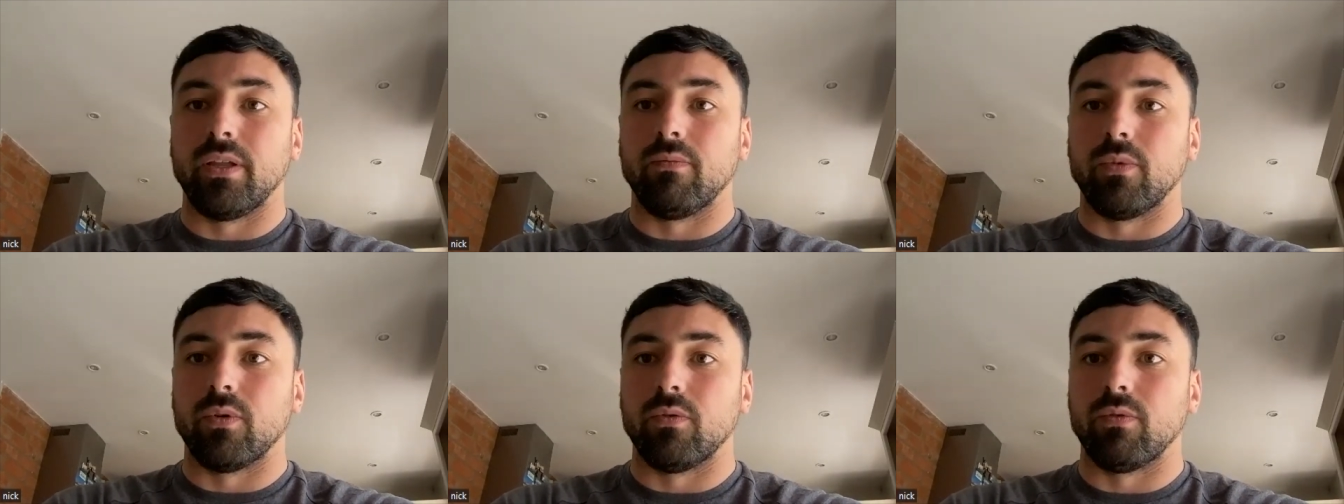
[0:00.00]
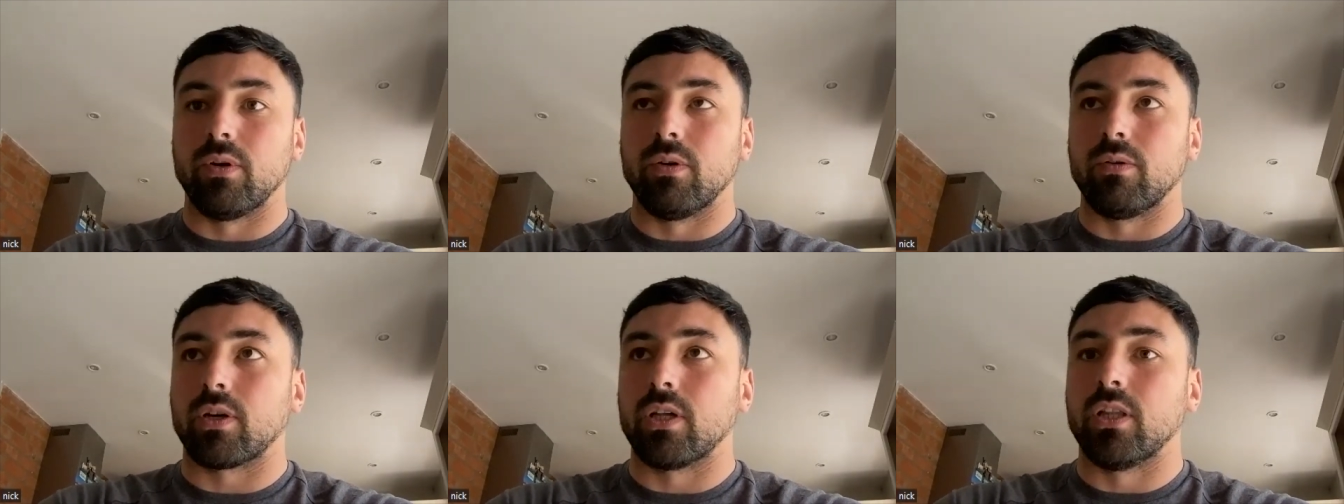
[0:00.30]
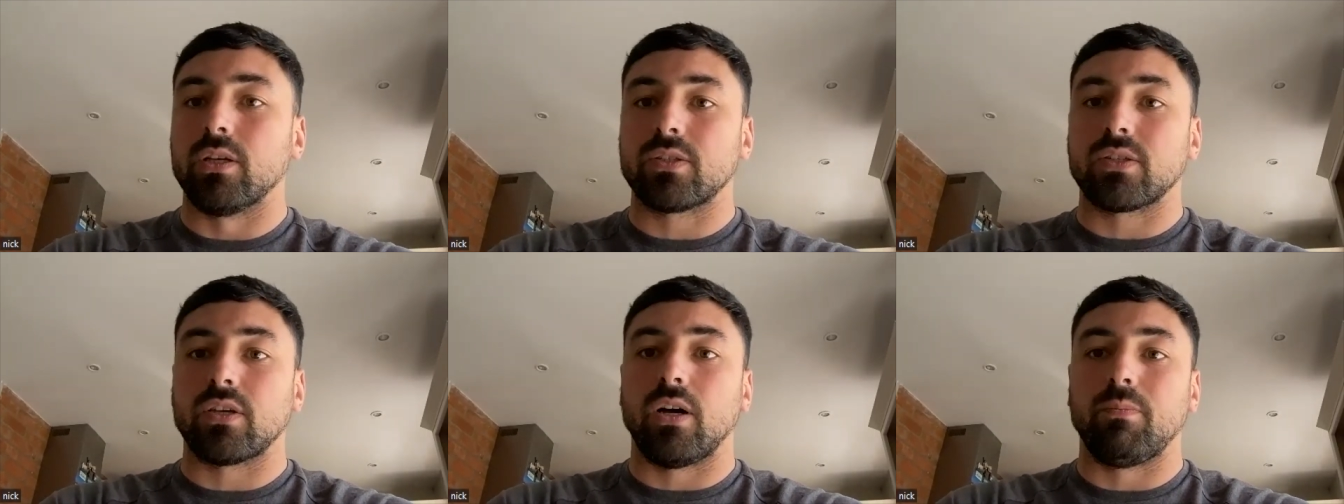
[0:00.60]
We're going to
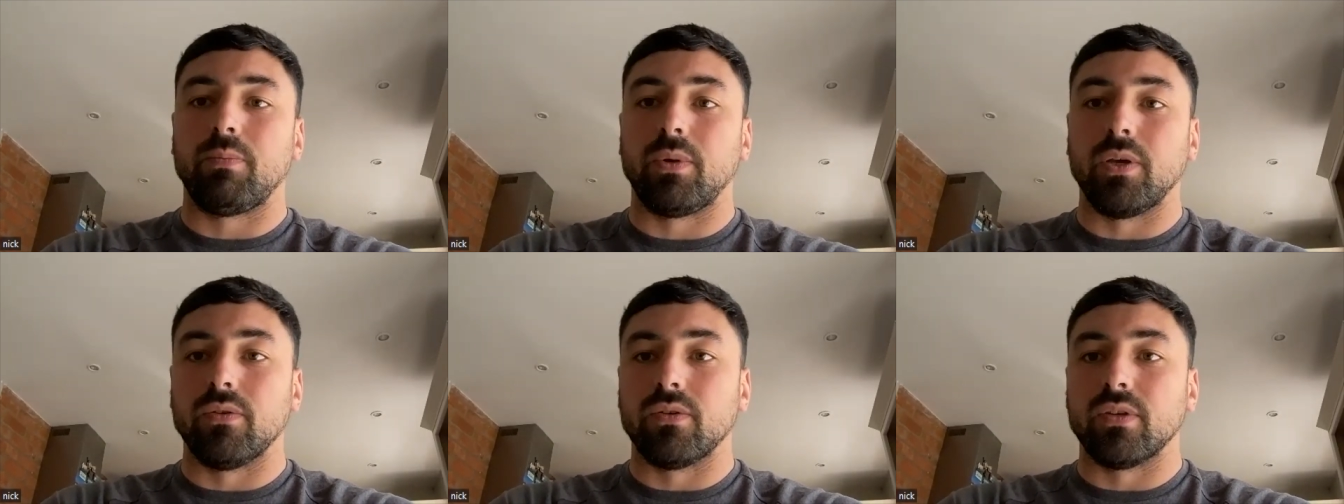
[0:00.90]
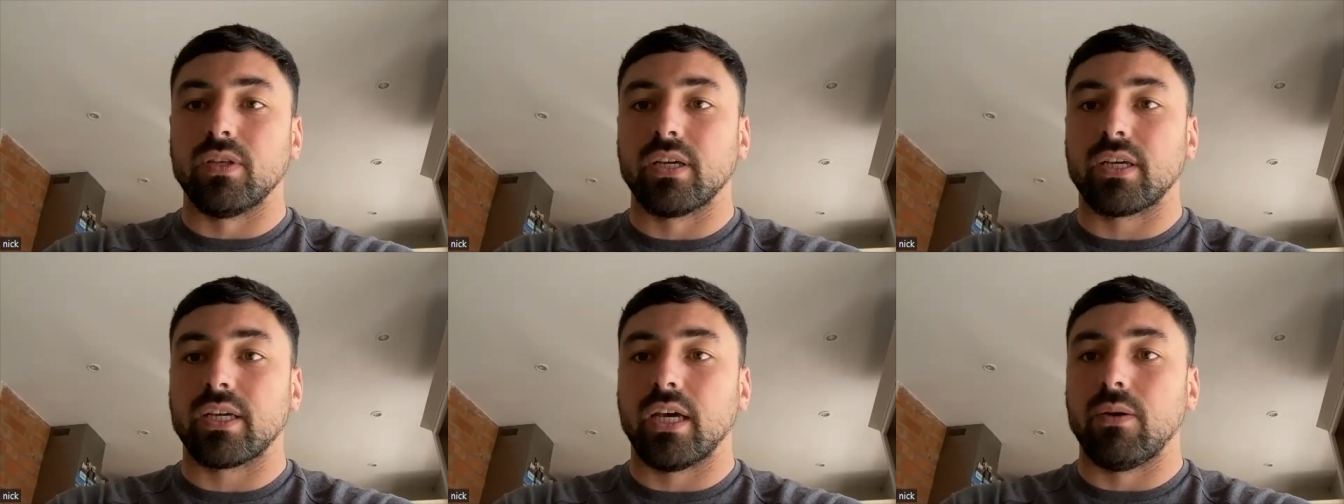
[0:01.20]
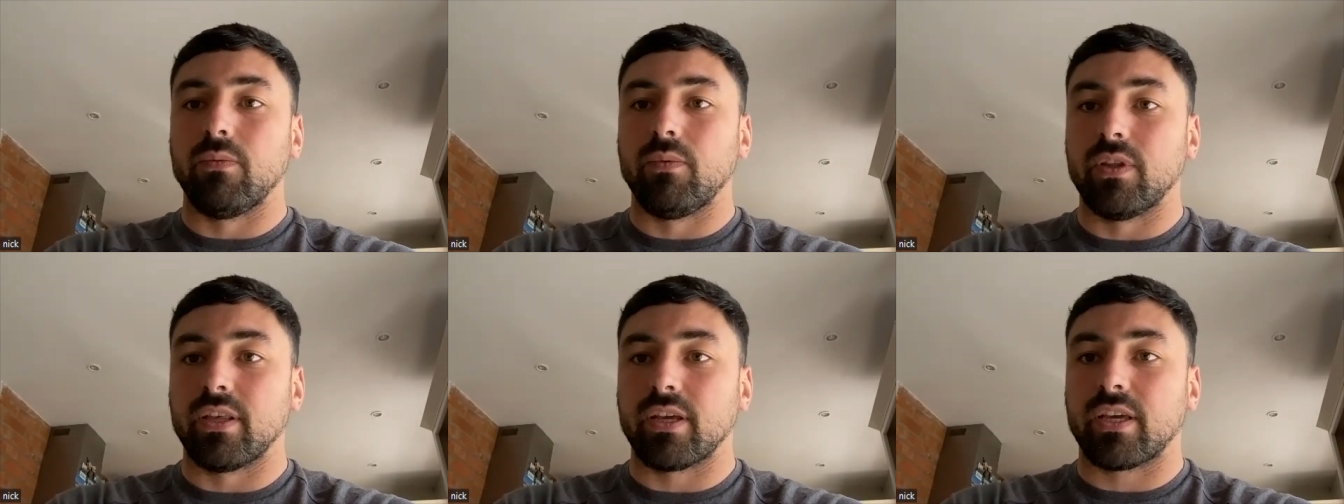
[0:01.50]
start building again
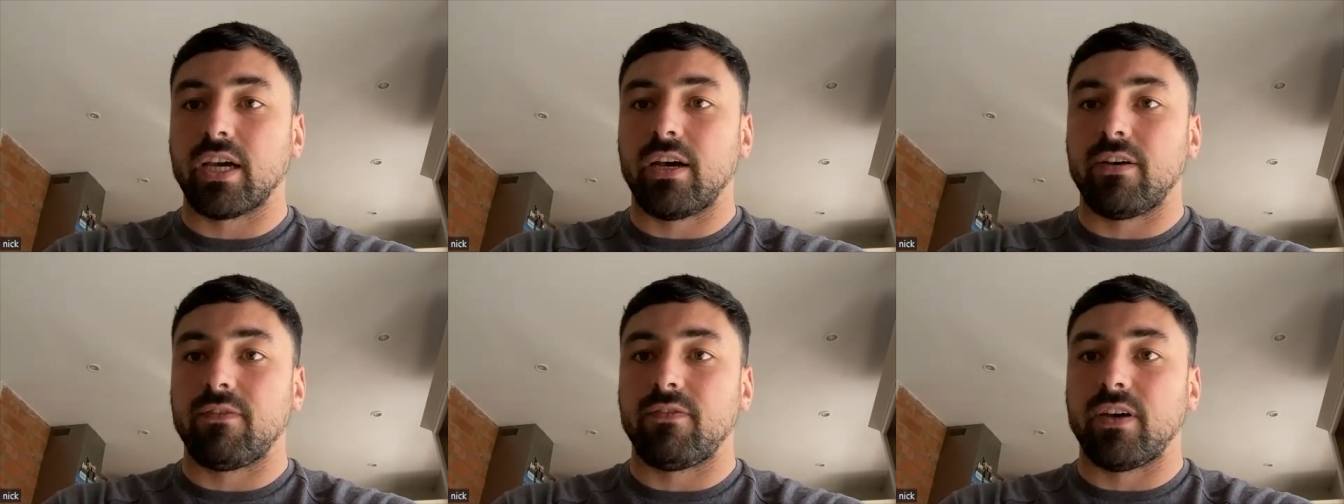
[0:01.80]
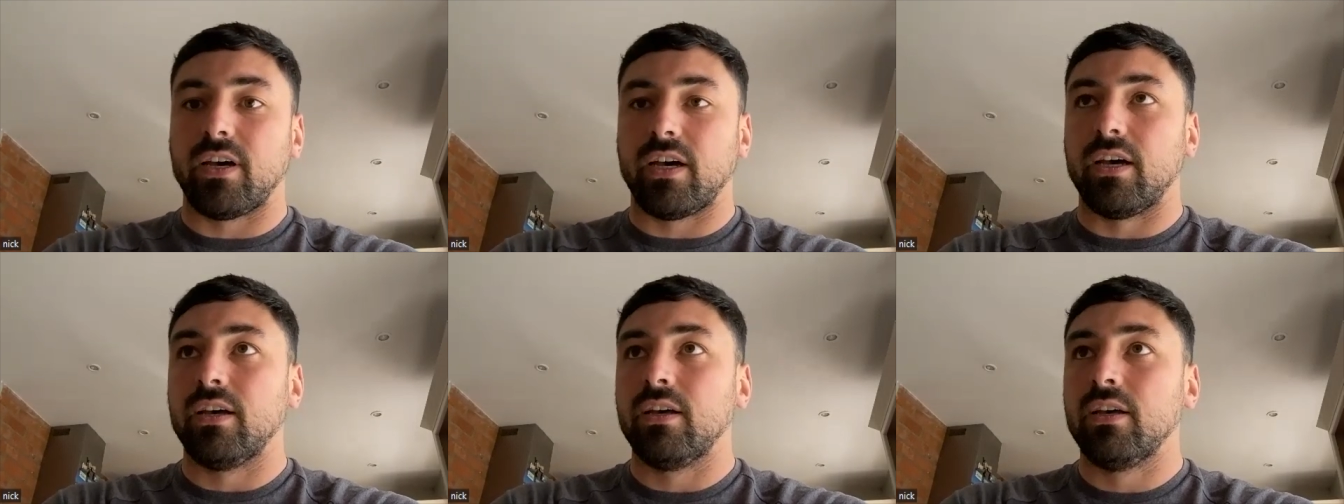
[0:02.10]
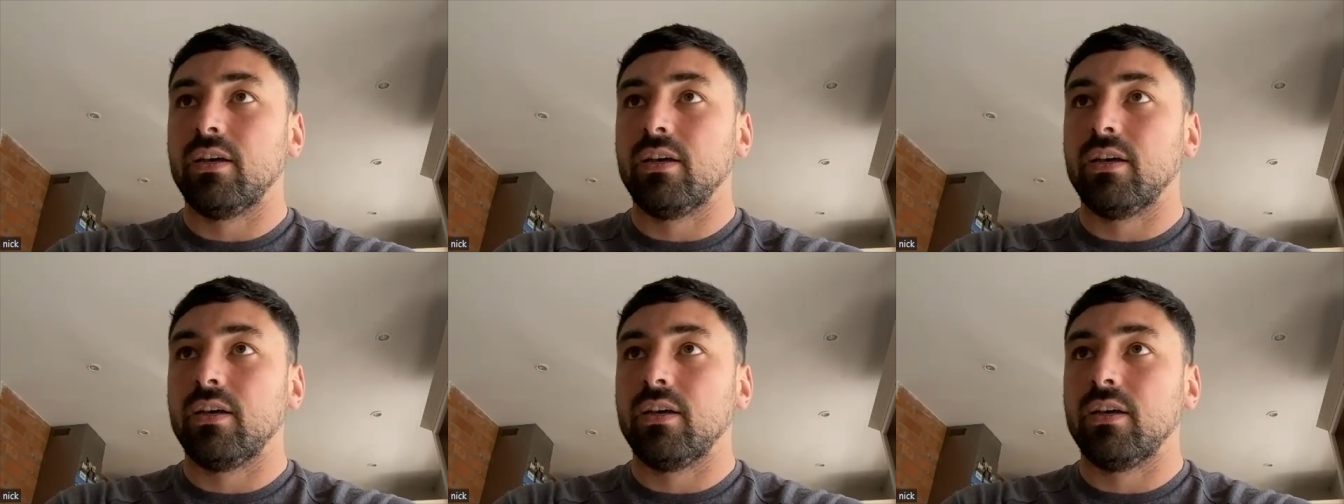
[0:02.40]
with the gaffer.